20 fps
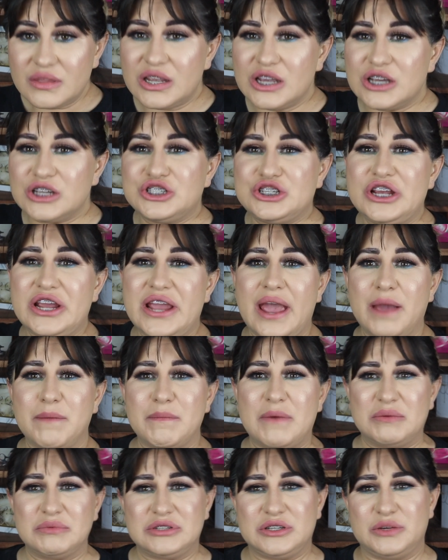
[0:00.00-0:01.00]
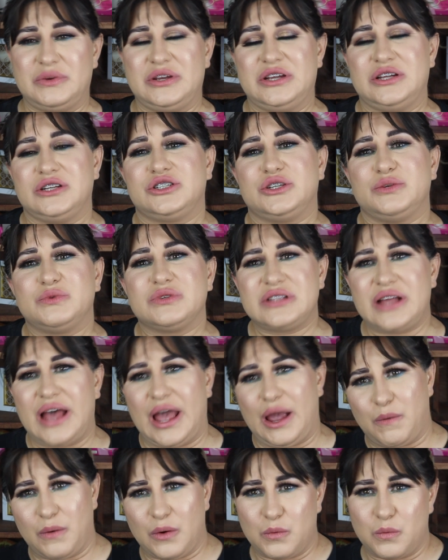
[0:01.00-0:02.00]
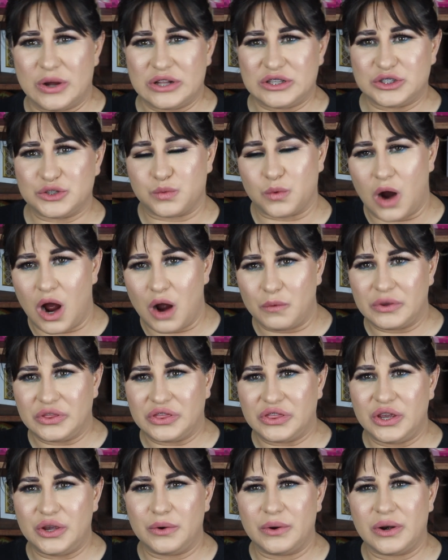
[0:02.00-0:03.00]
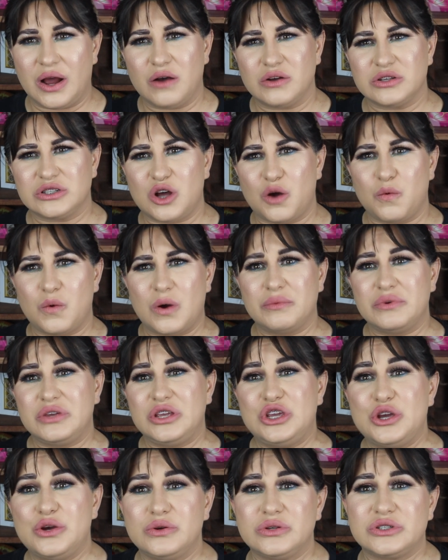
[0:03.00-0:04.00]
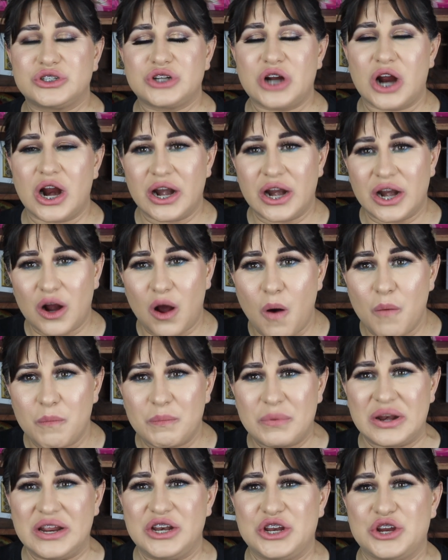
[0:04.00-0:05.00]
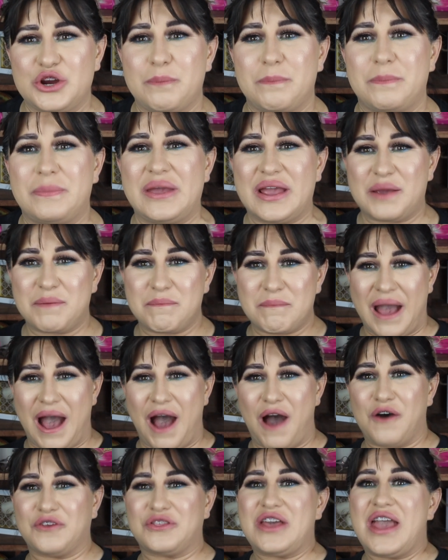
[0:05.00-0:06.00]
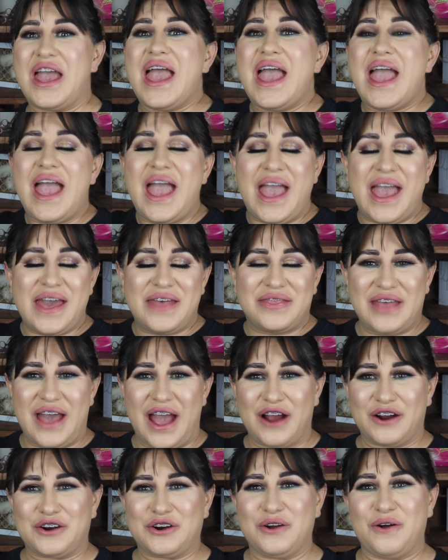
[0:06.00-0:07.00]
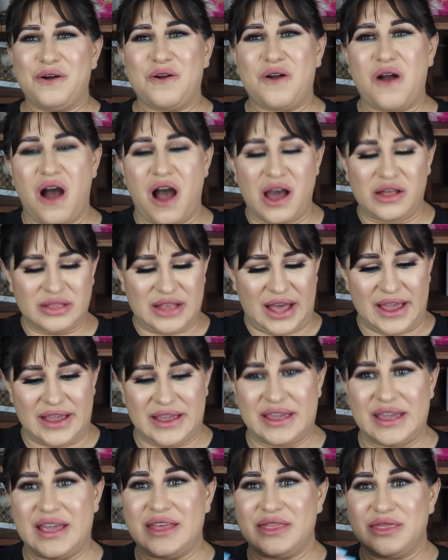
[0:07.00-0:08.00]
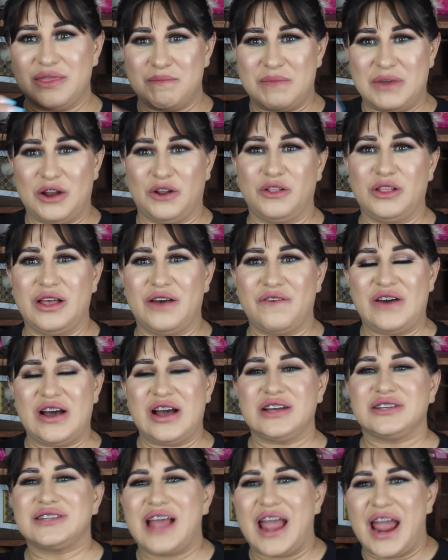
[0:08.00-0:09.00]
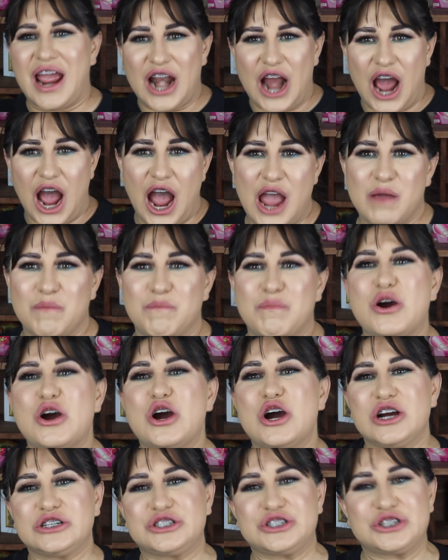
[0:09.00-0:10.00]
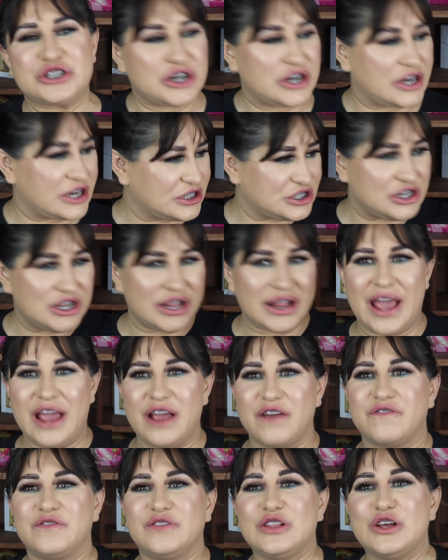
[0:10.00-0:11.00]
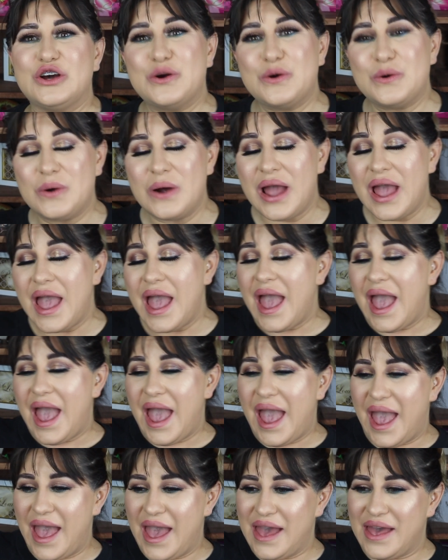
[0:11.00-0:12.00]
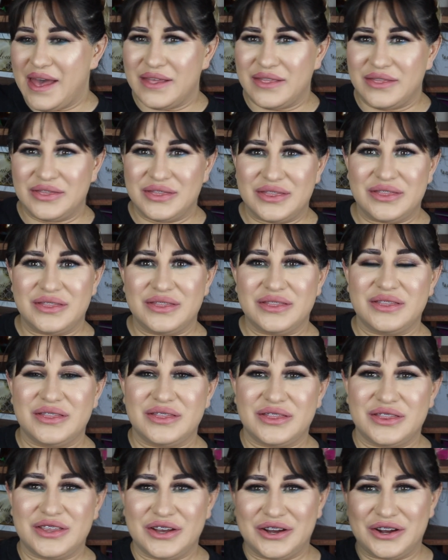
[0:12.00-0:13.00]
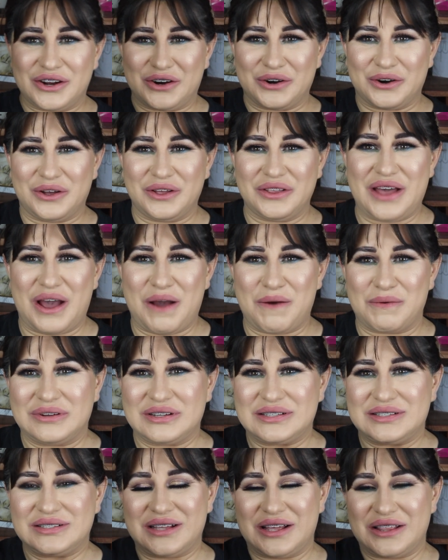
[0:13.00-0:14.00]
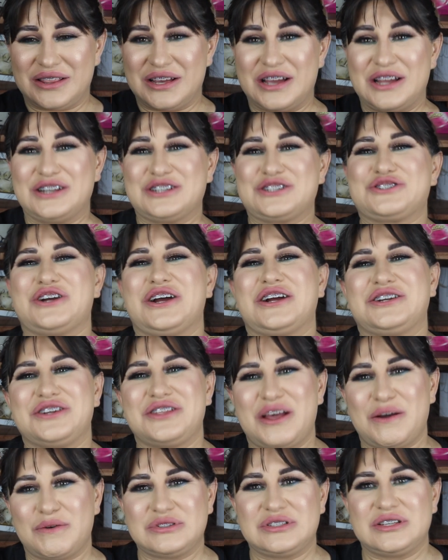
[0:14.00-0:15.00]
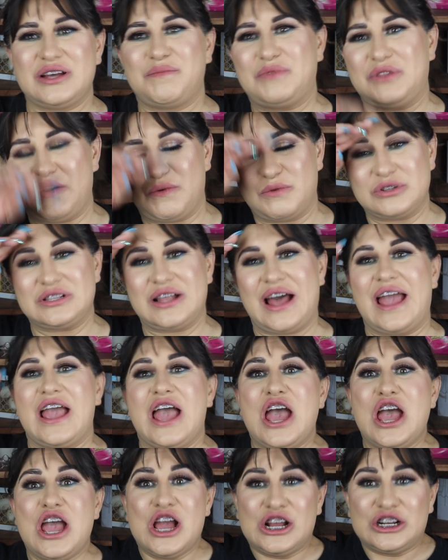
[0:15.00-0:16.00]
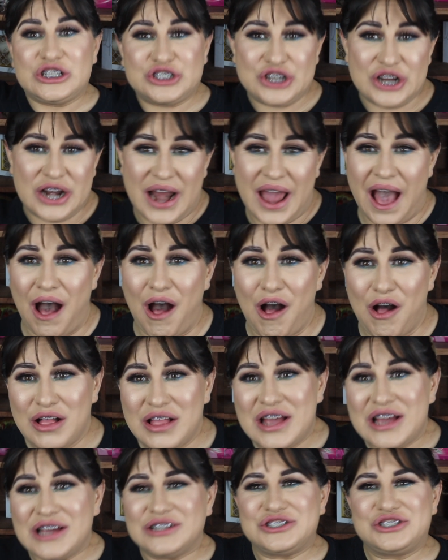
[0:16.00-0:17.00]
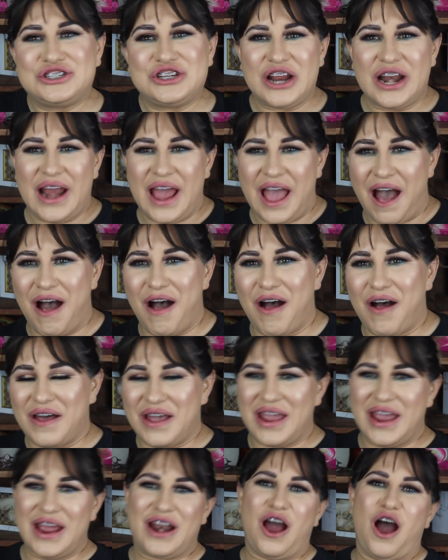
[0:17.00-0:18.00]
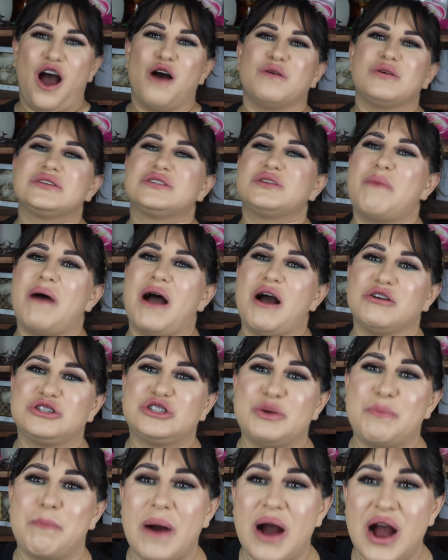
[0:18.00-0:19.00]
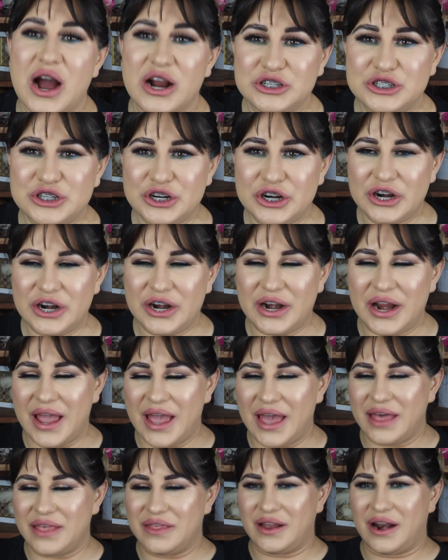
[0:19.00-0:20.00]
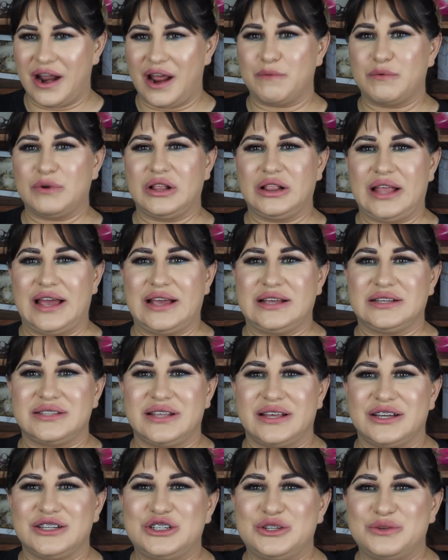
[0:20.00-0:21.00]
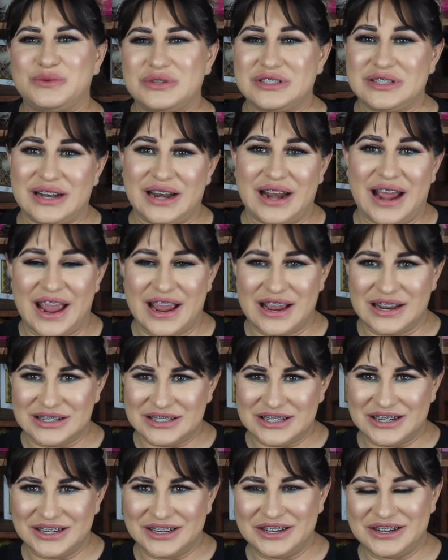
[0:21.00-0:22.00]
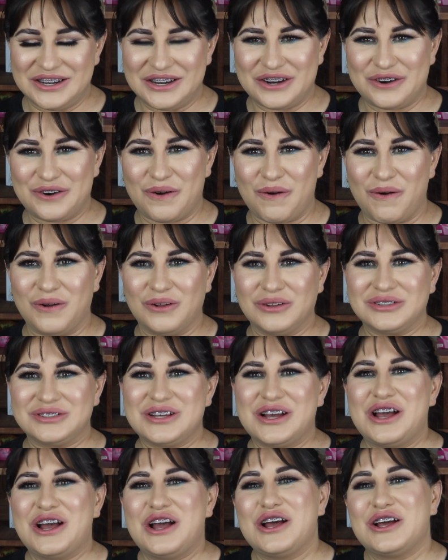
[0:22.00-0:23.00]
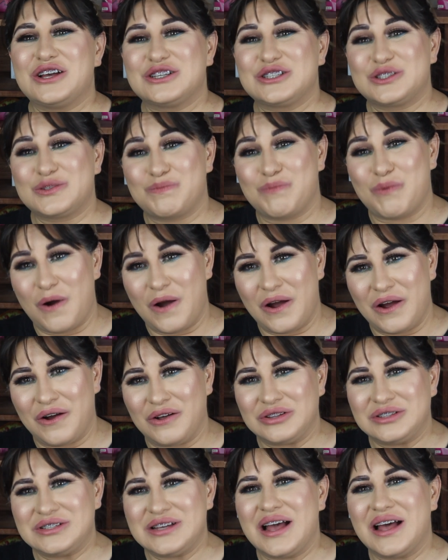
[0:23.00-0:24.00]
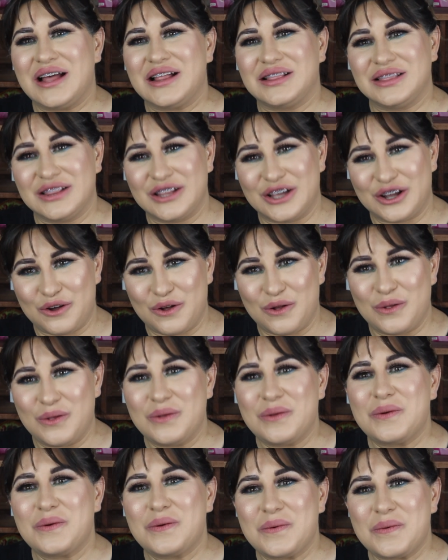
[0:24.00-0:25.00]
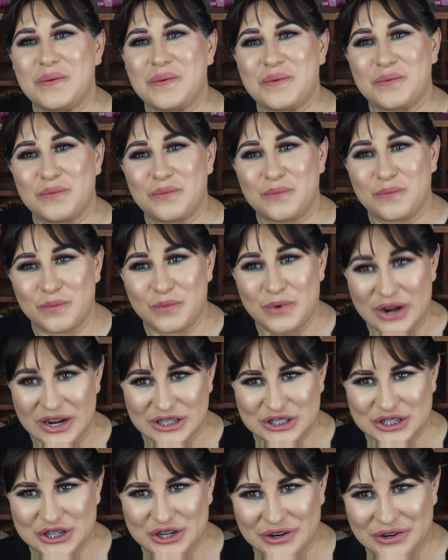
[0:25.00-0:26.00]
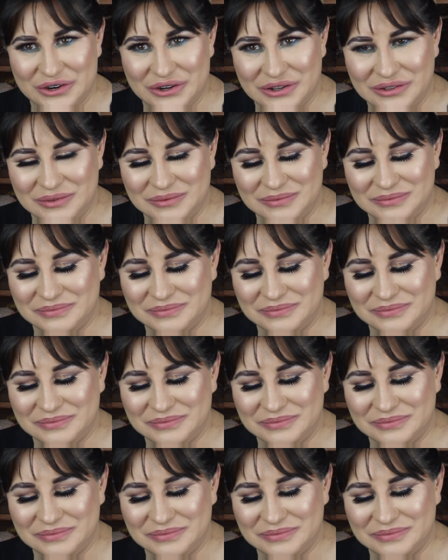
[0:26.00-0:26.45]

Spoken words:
she came up to me and she was like, well, what's wrong with you? And I was like, well, you started opening your big mouth, and that girl got like in the middle of us, and I pushed her, and she like flew. And the girl that was, the instructor that was up there was like, Janelle, Janelle. And I was about to punch her, and then I realized that she was an 18-year-old spoiled little rich girl.